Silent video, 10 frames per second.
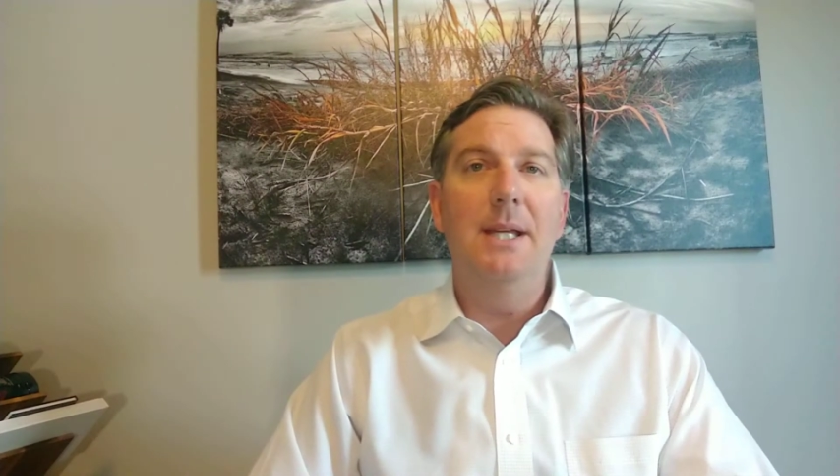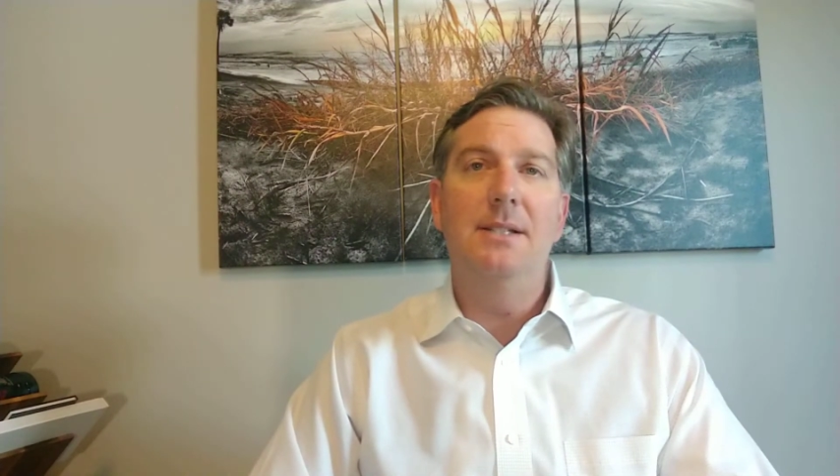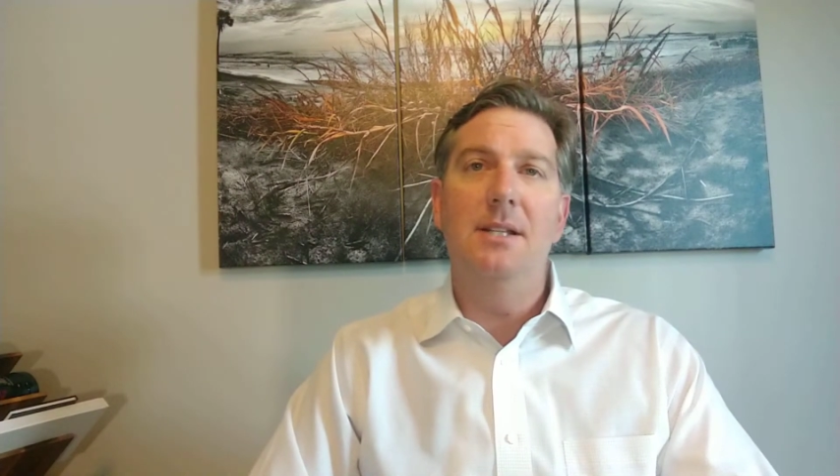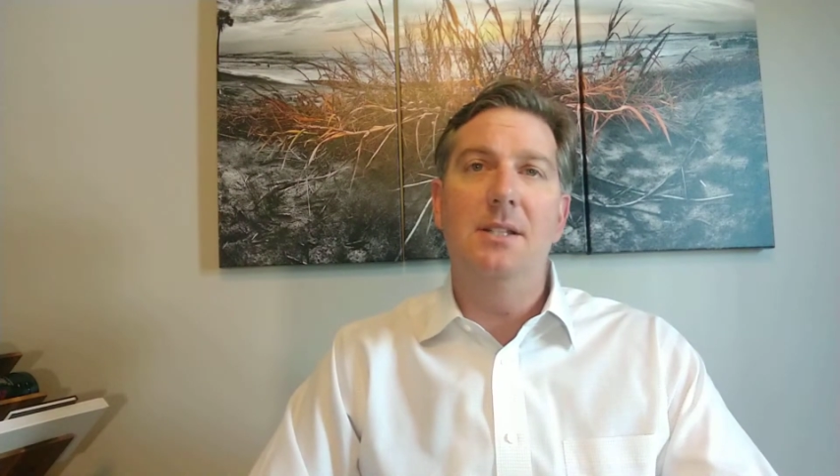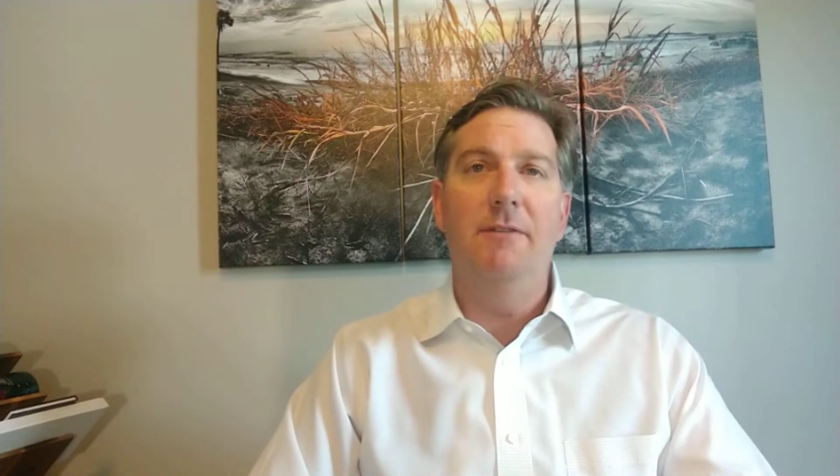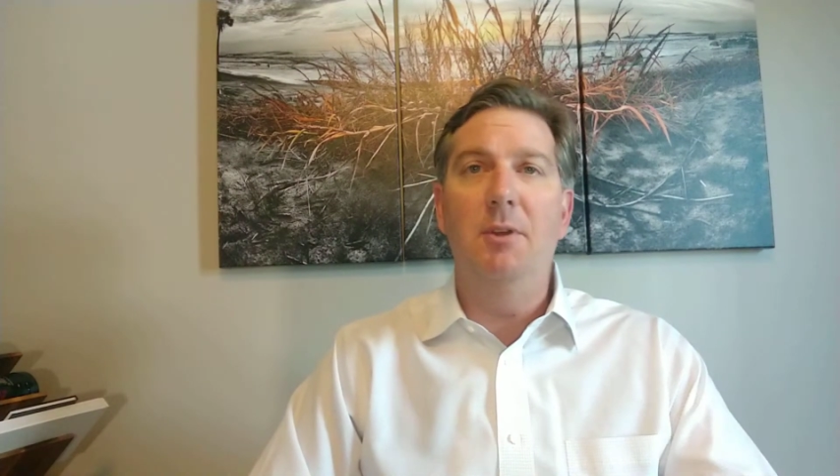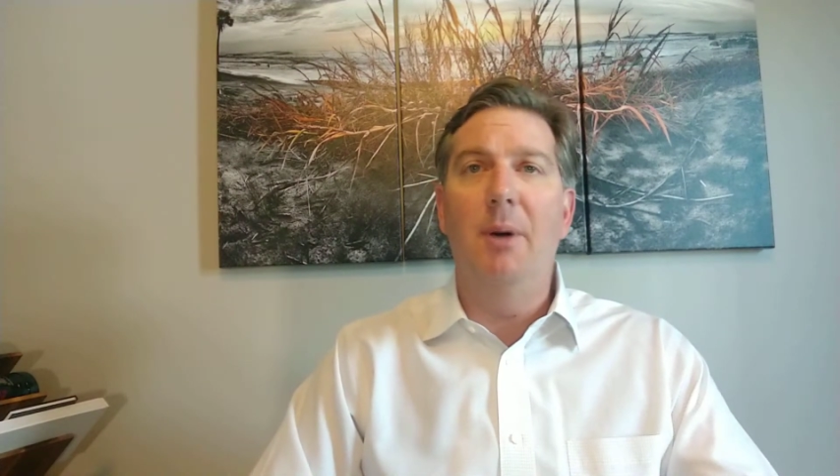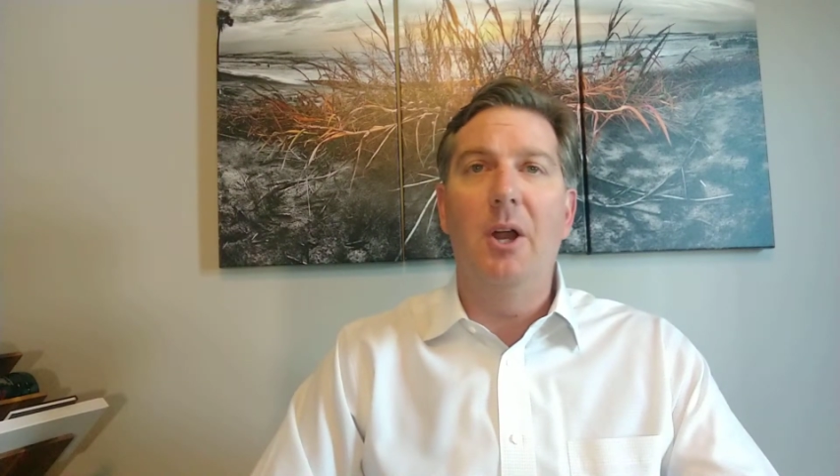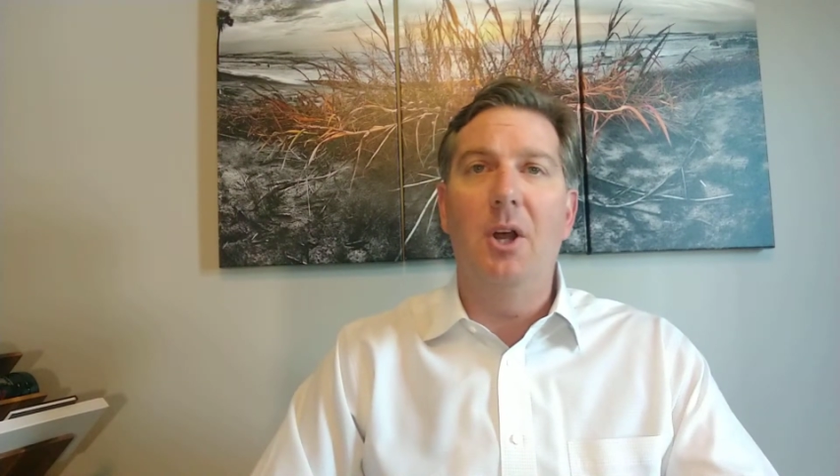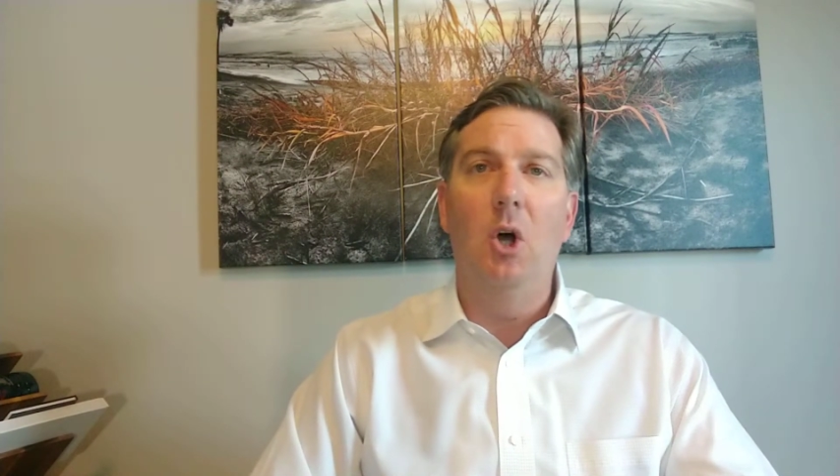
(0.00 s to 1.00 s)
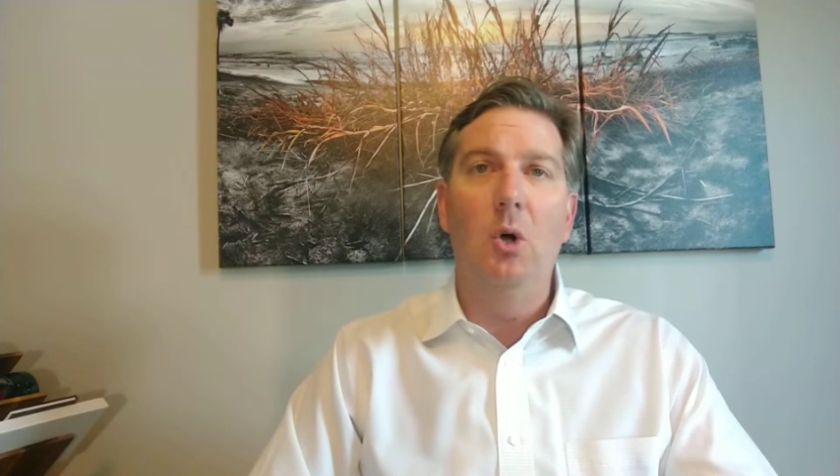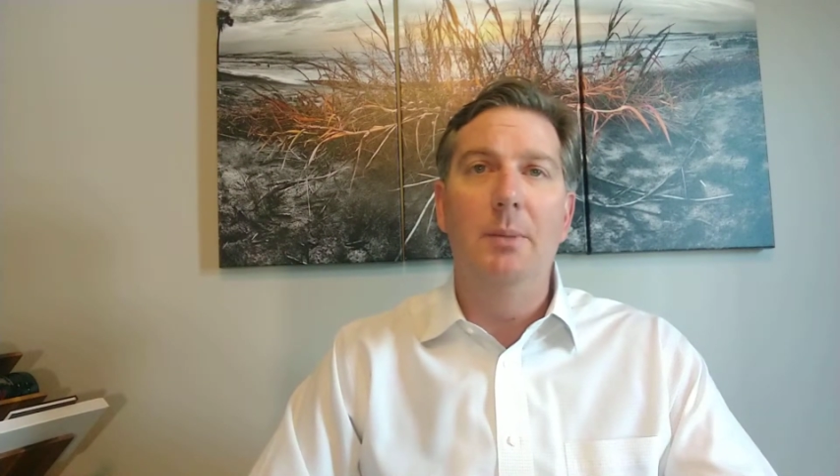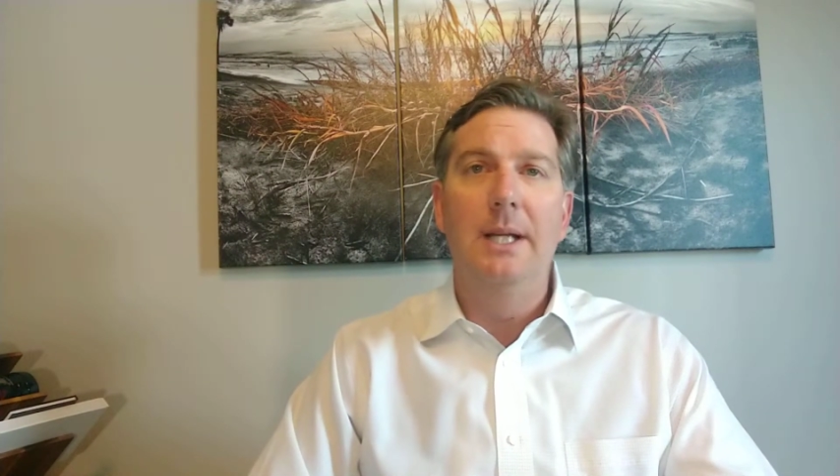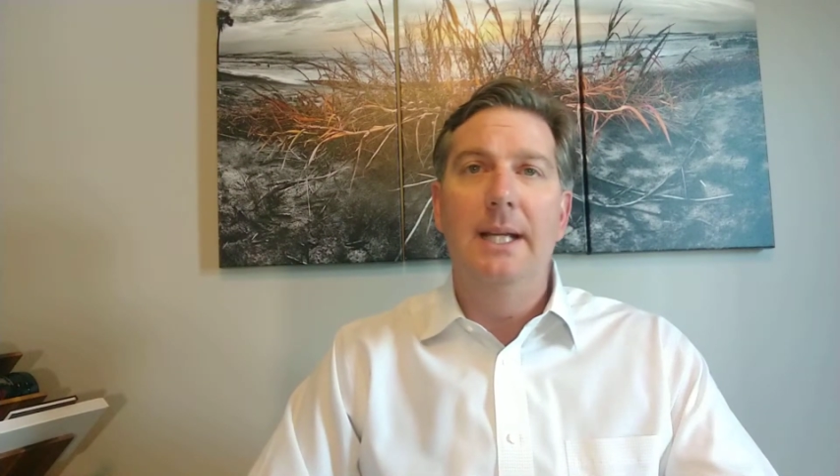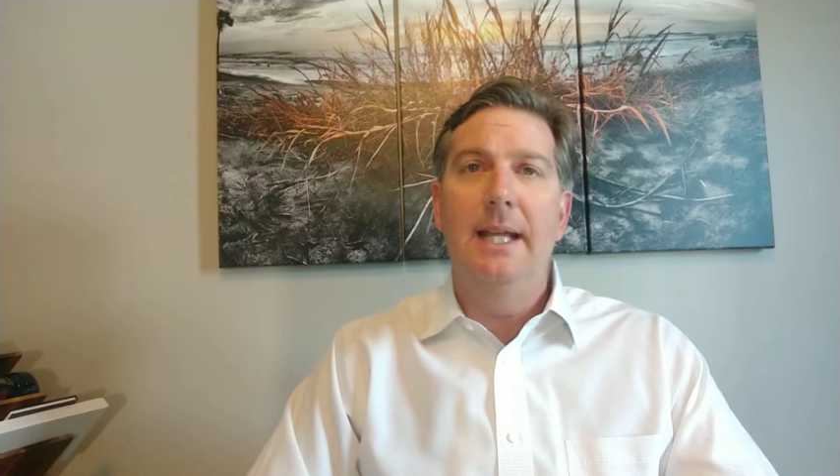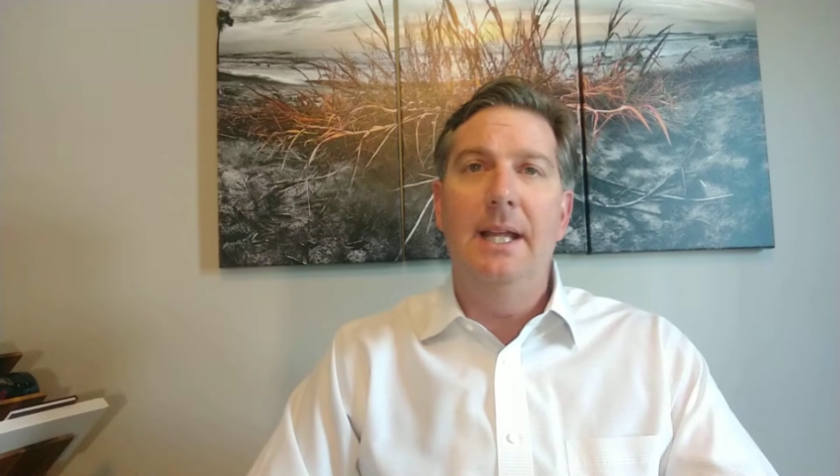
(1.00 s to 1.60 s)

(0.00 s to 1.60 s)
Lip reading: means is if you bought a home